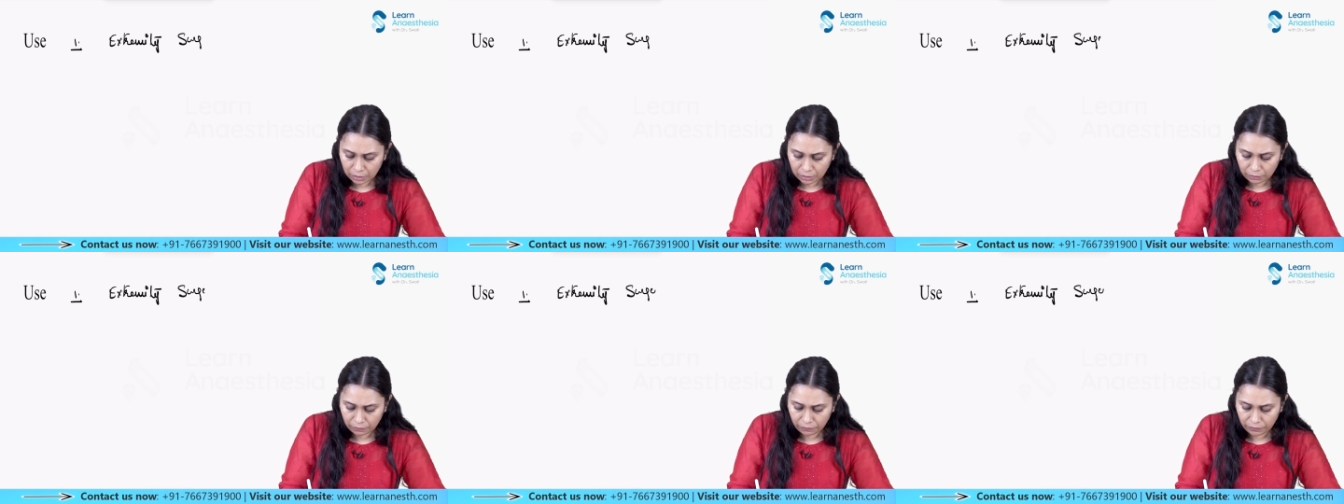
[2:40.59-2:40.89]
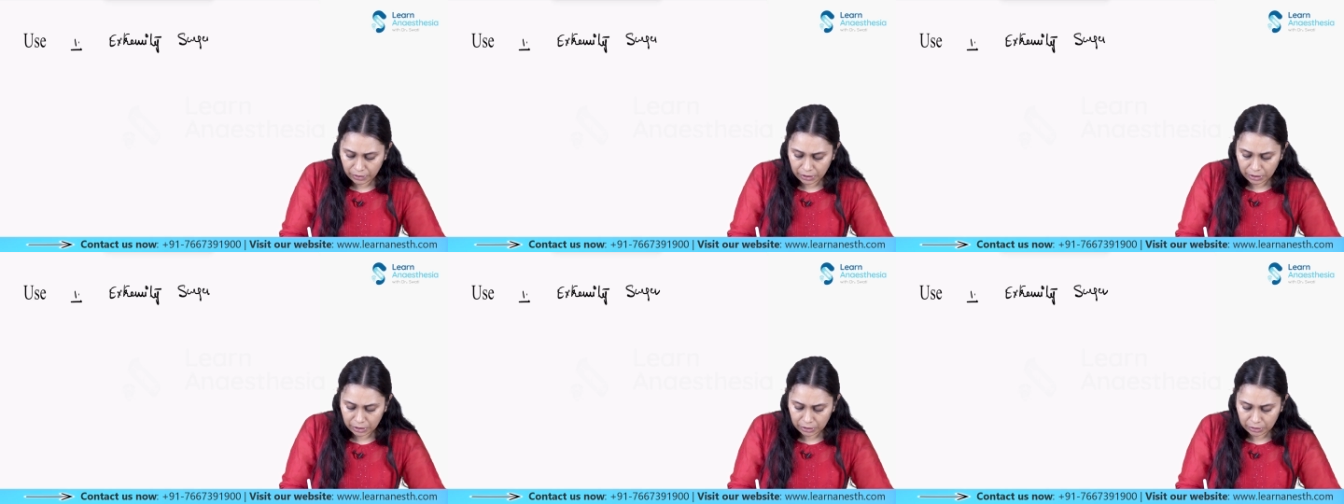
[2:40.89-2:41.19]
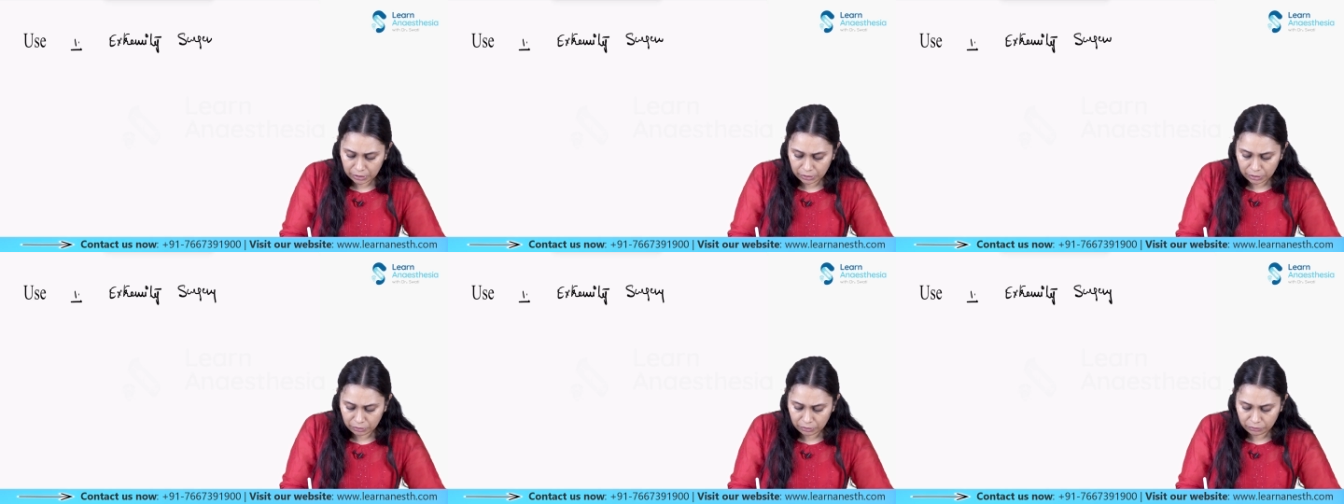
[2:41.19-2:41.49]
We
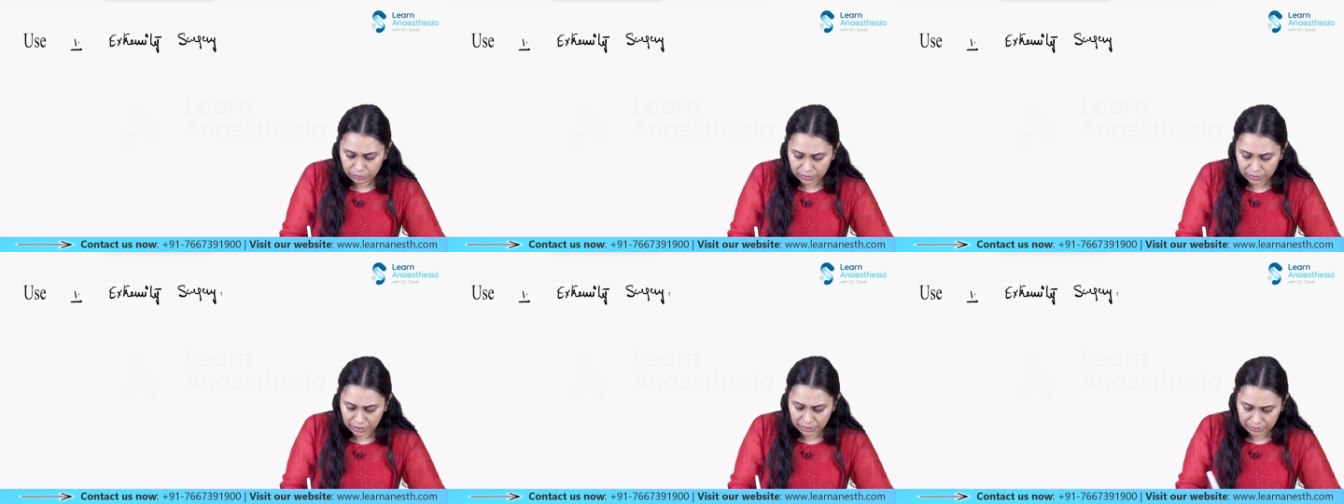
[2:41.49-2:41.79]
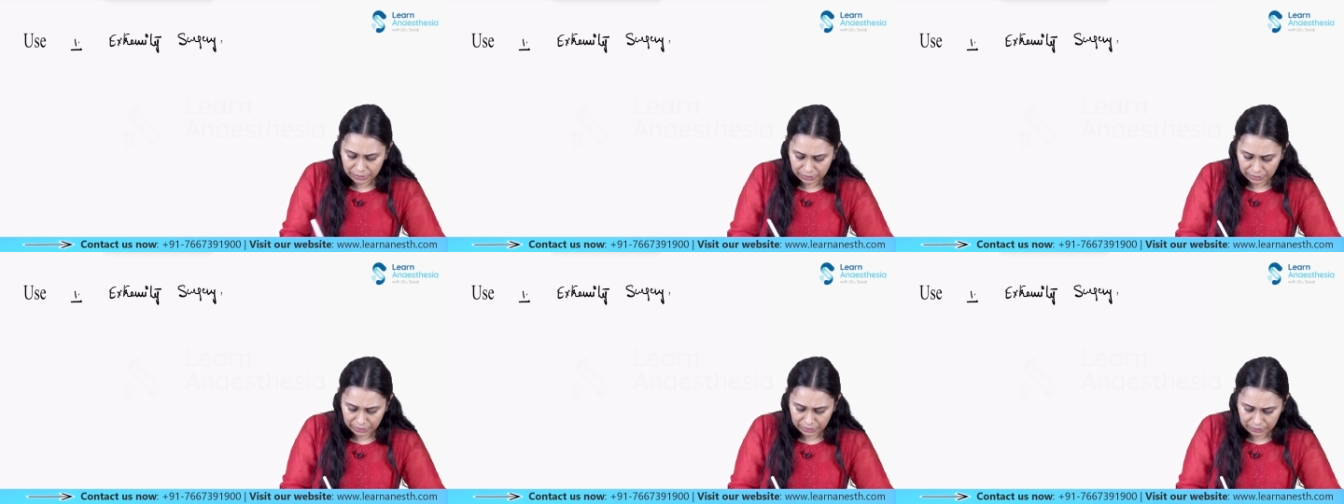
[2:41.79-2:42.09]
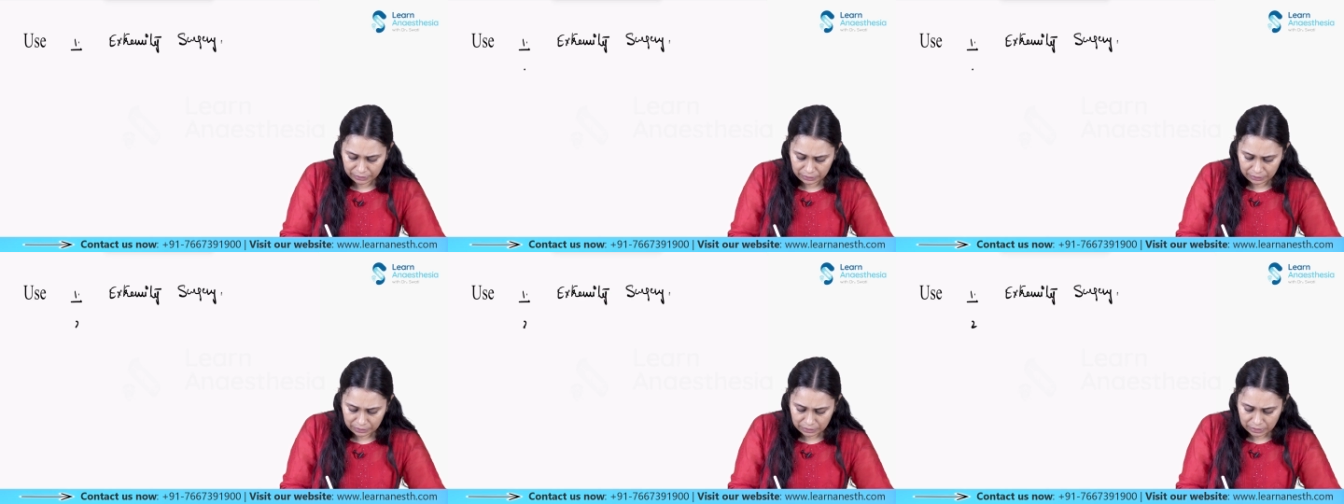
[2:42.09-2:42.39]
use it
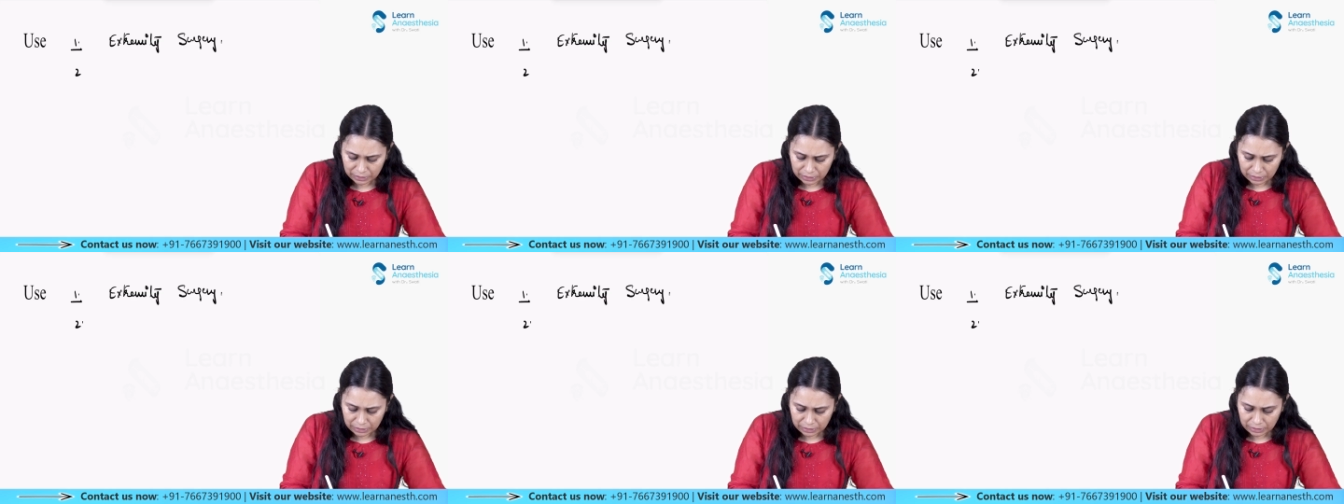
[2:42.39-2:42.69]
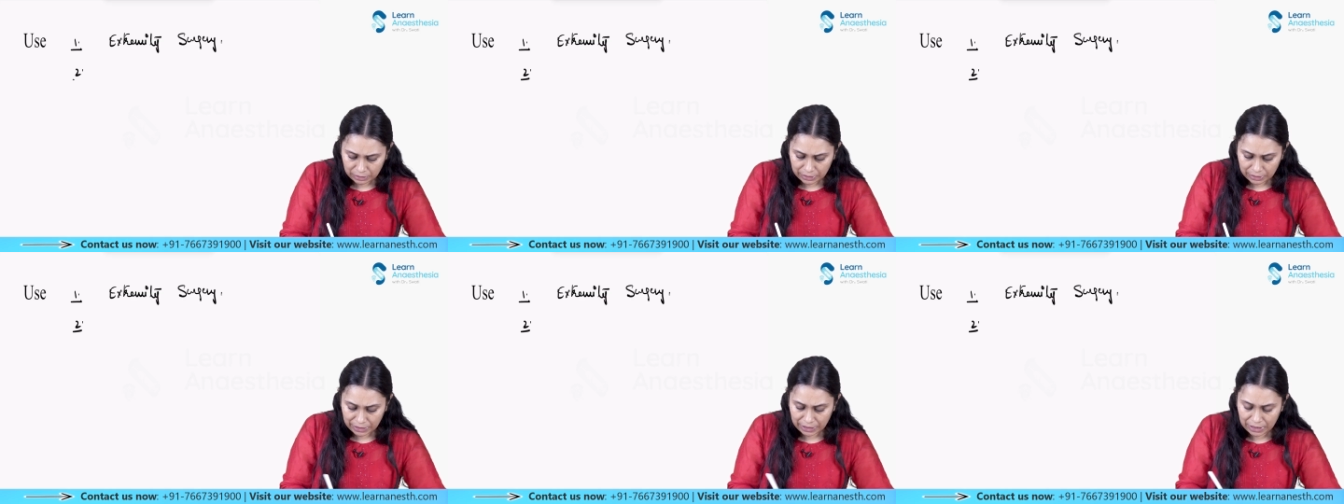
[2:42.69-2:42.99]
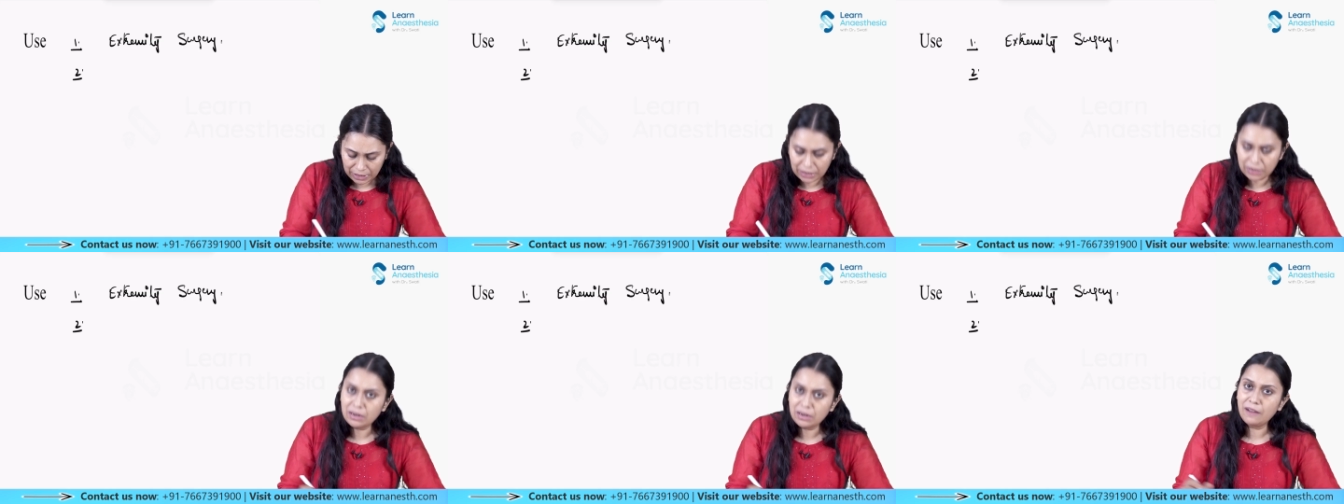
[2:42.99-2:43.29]
in
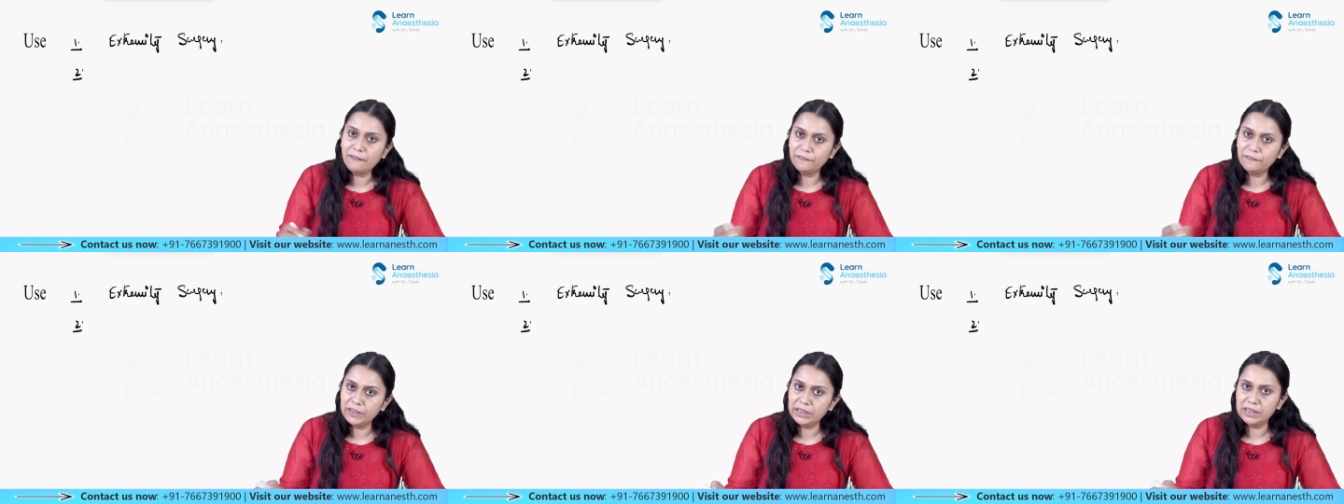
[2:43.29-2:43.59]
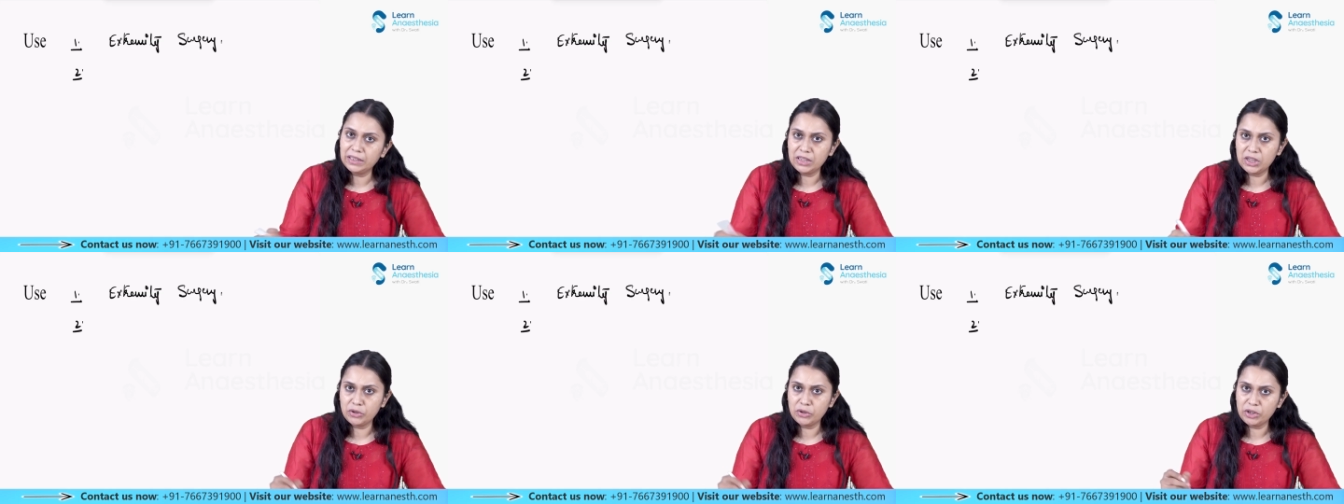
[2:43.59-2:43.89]
intravenous